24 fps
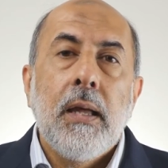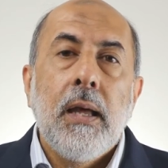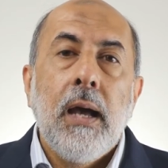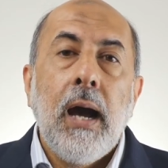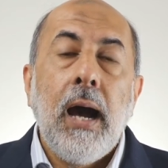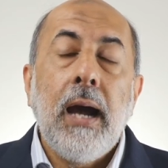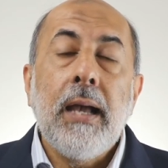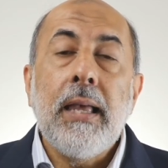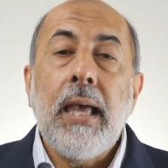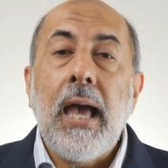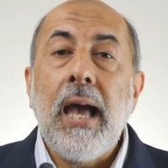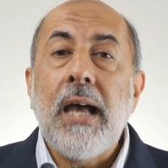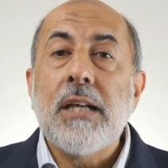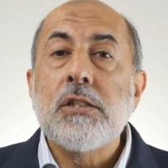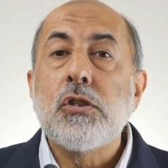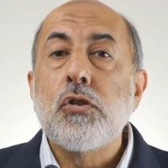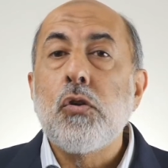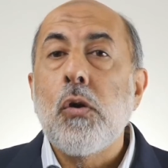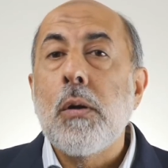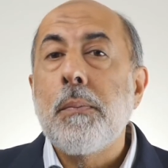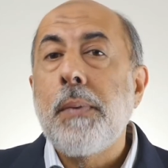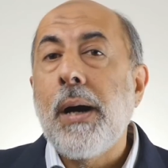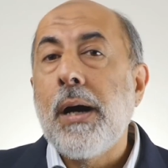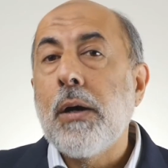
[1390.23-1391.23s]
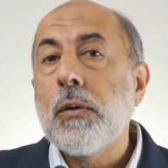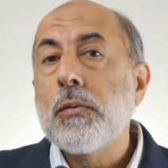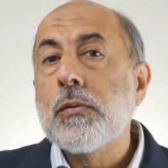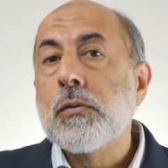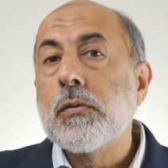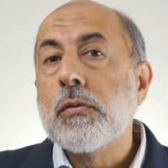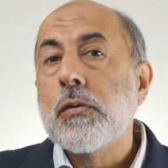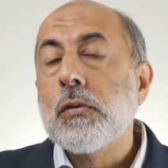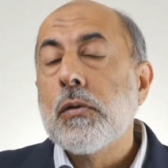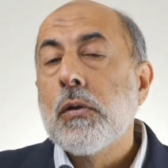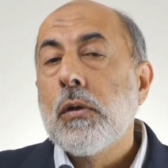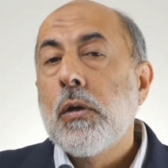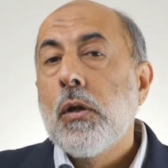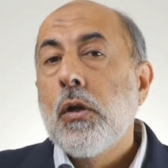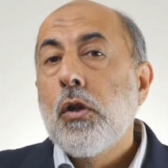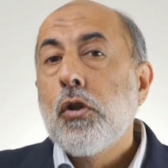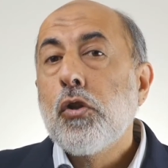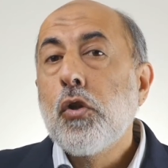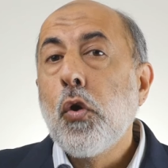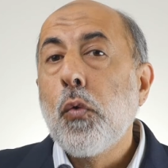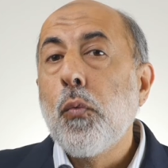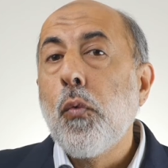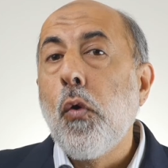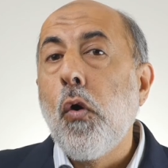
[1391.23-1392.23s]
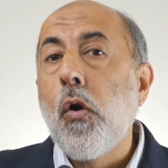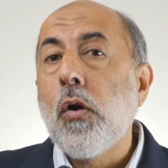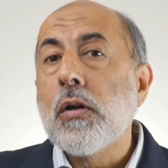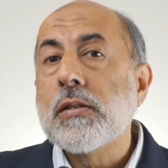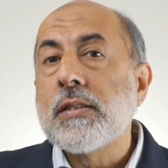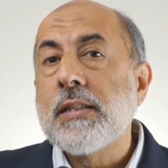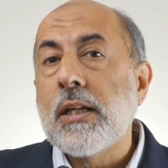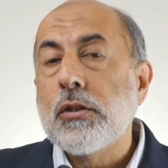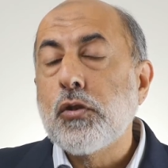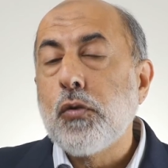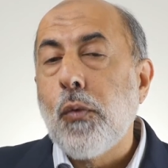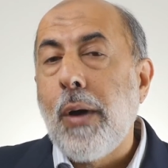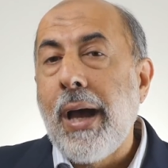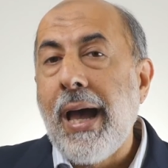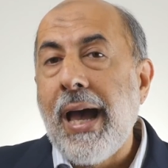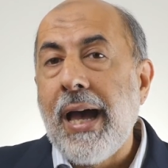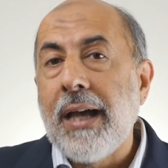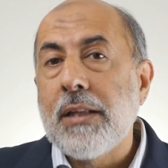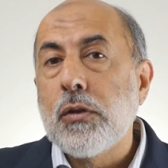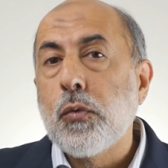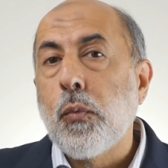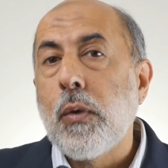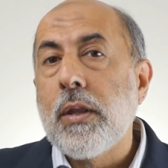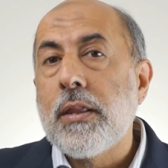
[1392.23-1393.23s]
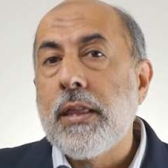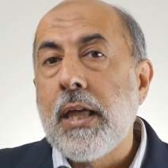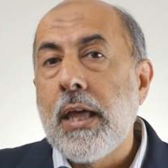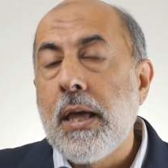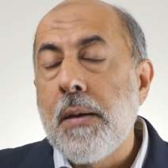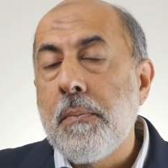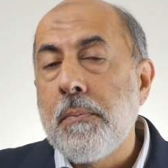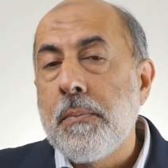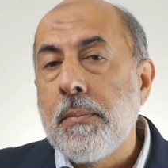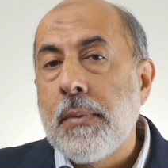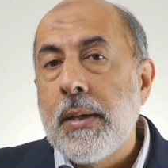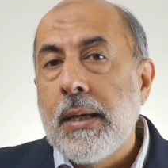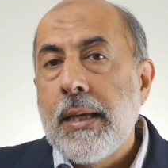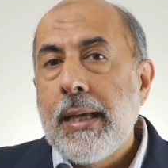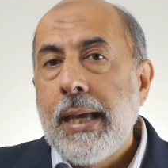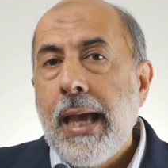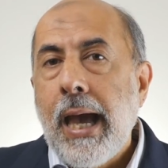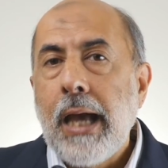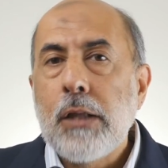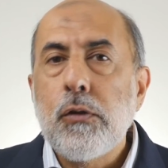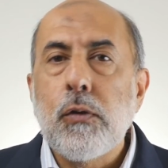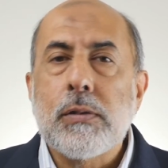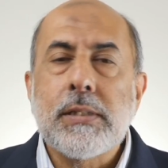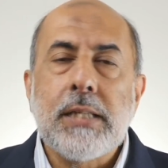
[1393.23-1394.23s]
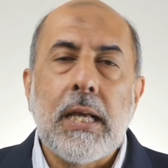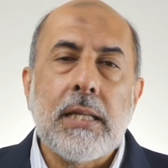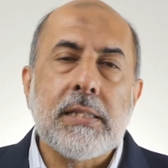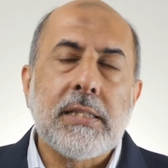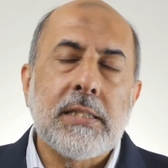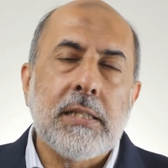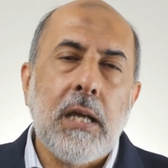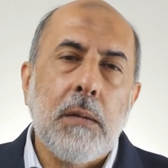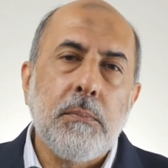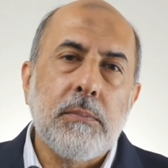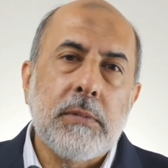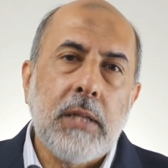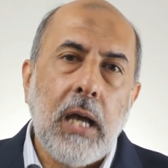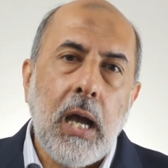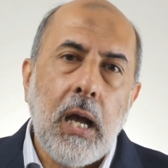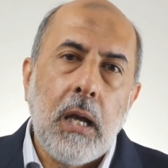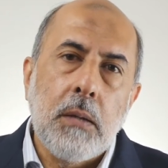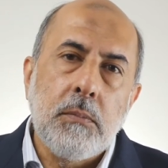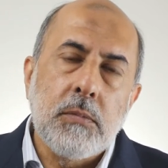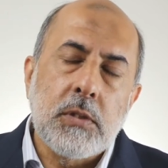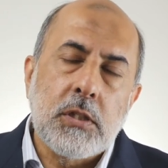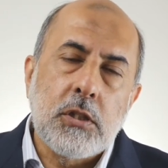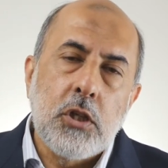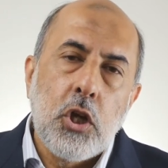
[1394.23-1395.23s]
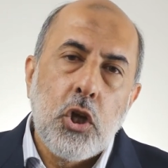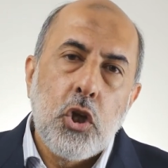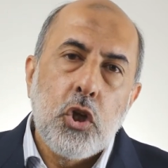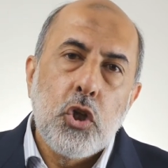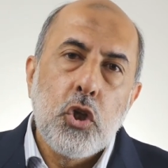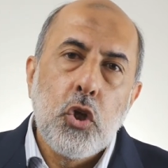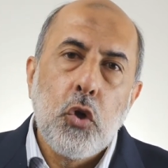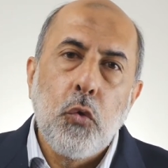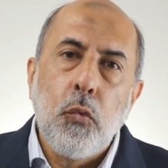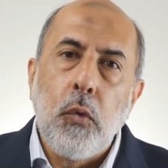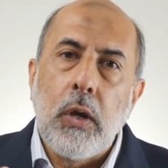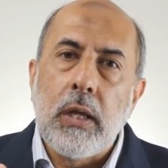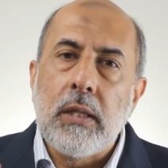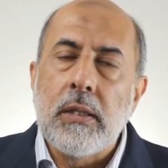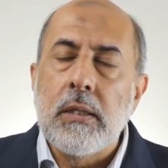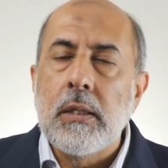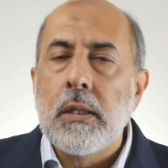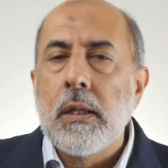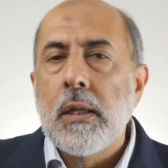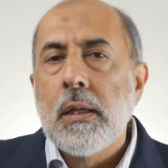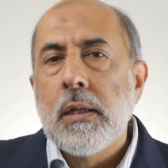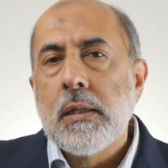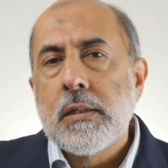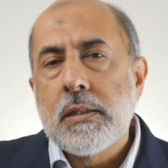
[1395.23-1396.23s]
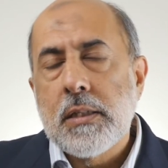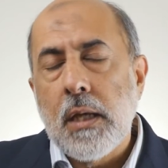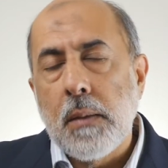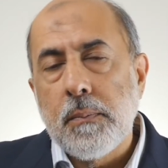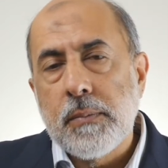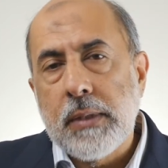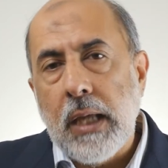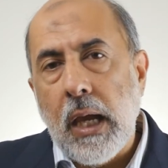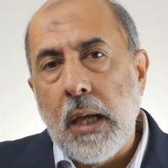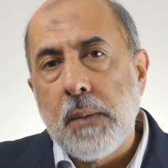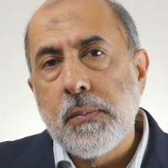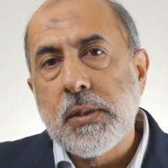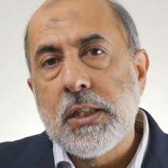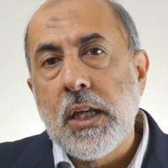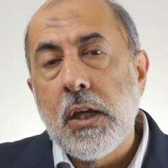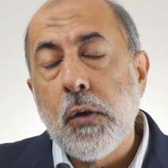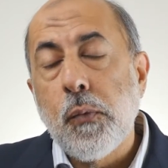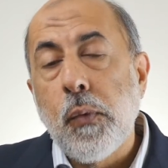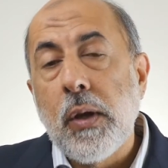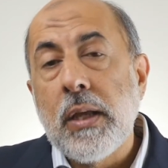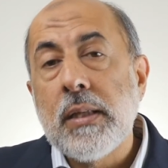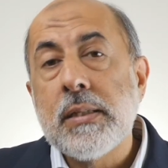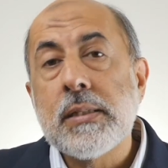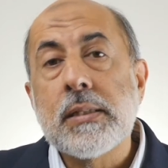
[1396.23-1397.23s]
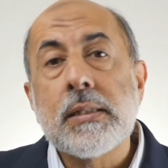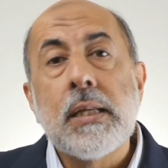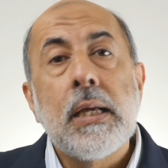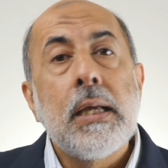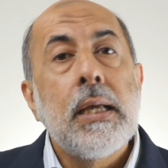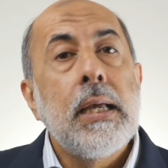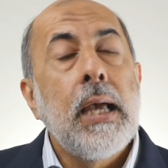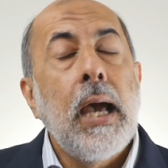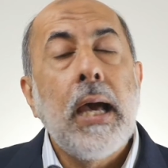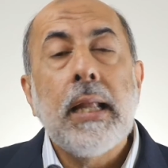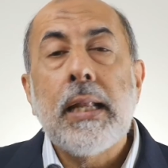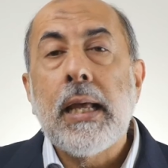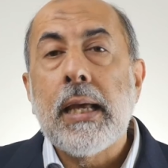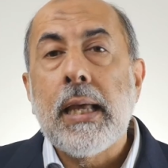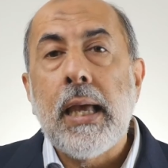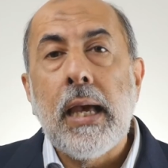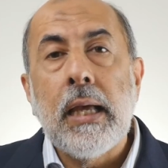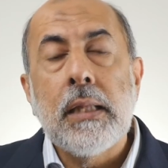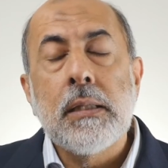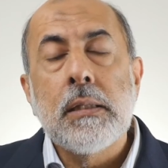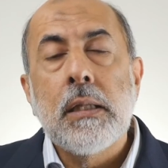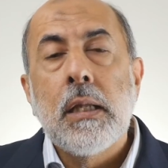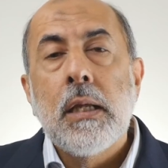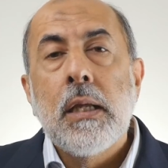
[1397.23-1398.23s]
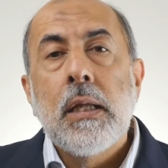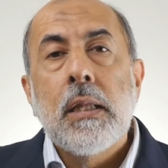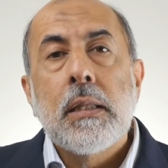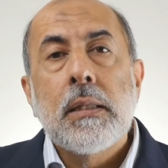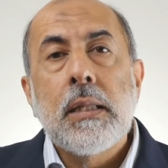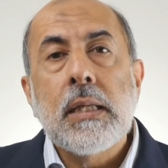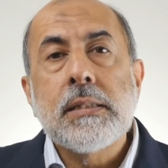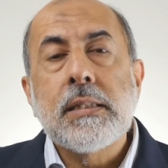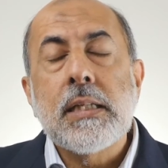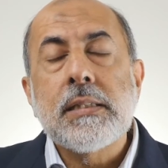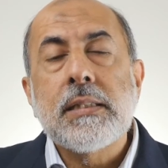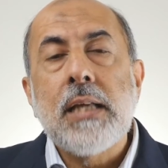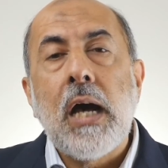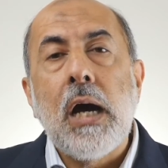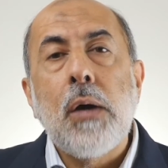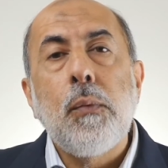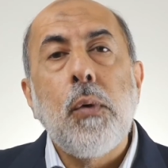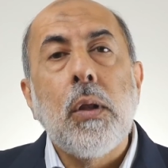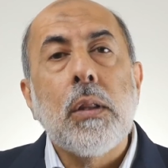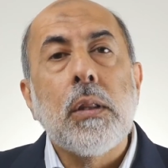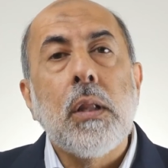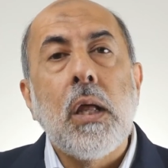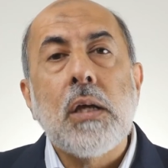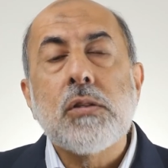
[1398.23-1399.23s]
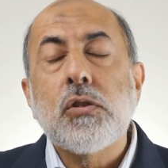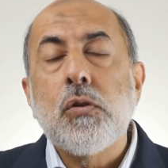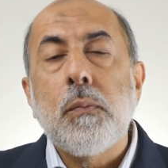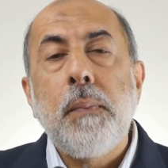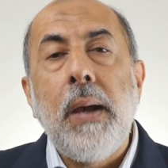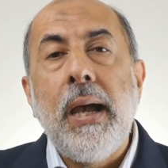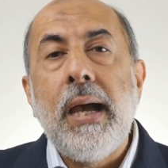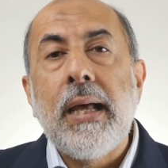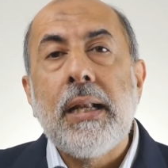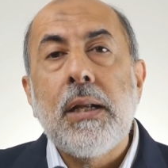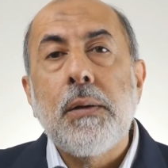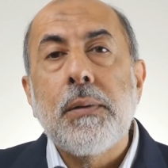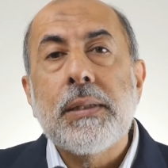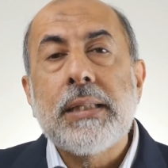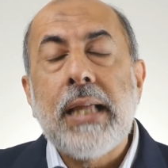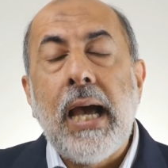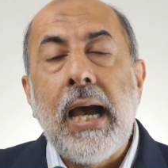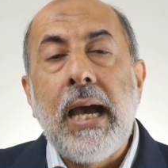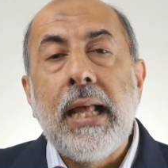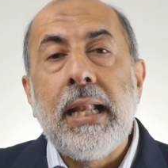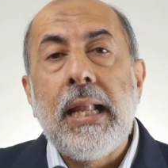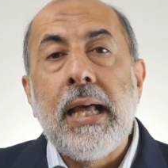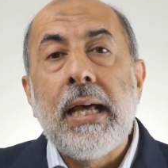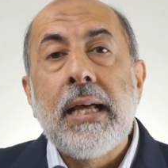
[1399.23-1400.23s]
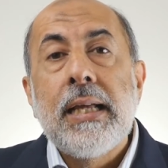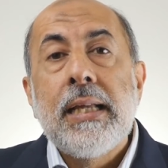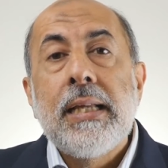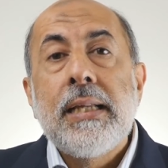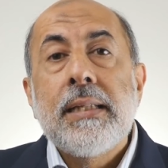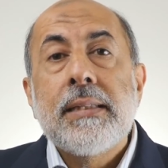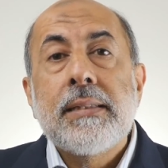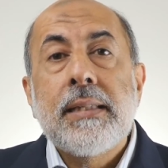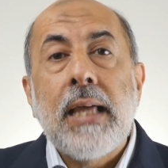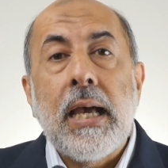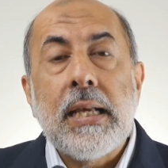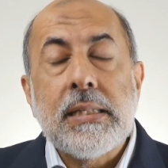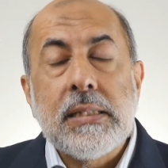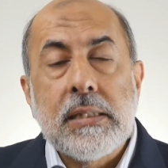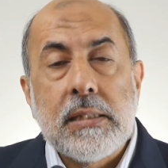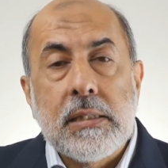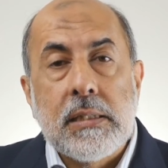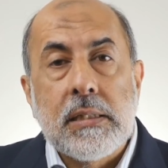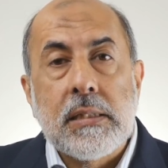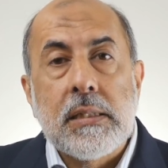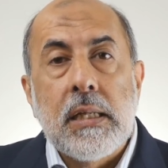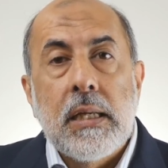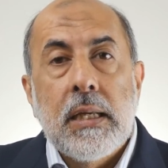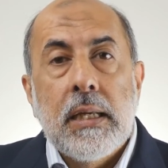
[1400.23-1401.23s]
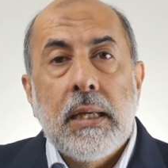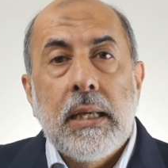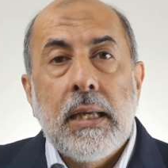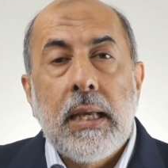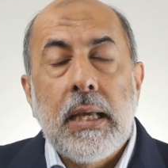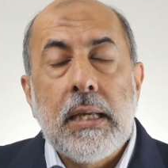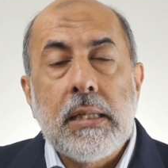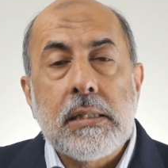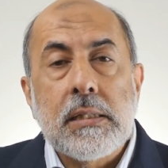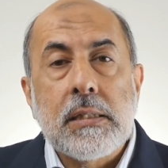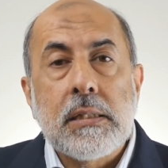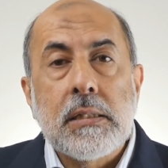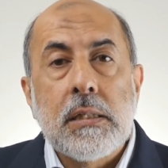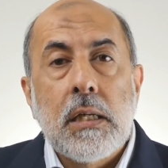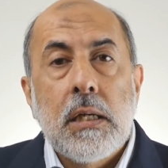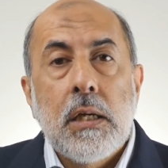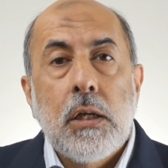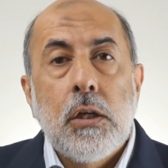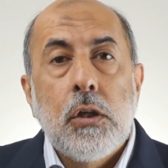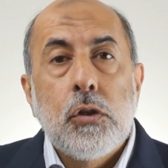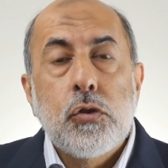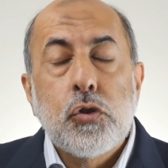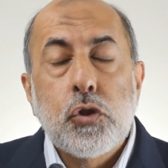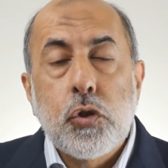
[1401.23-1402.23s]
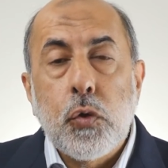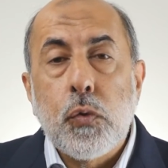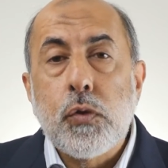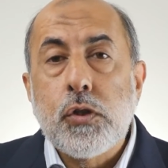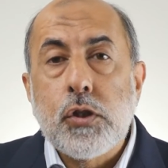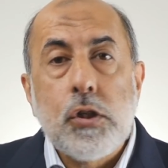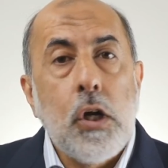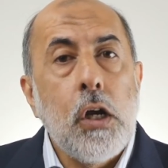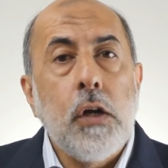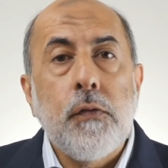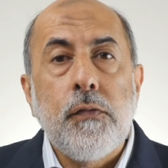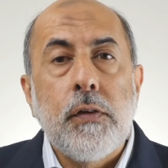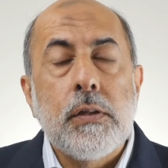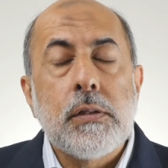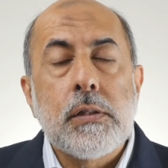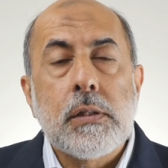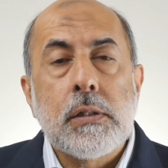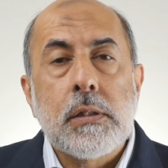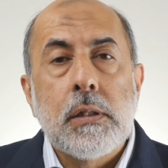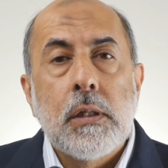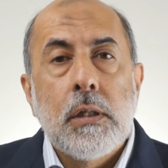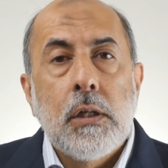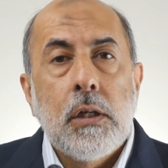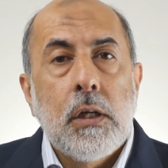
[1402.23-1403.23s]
I asked you about the wars that you had with him, and you said sometimes you win, sometimes he wins. And again, this is how Allah subhanahu wa ta'ala tests his true servants.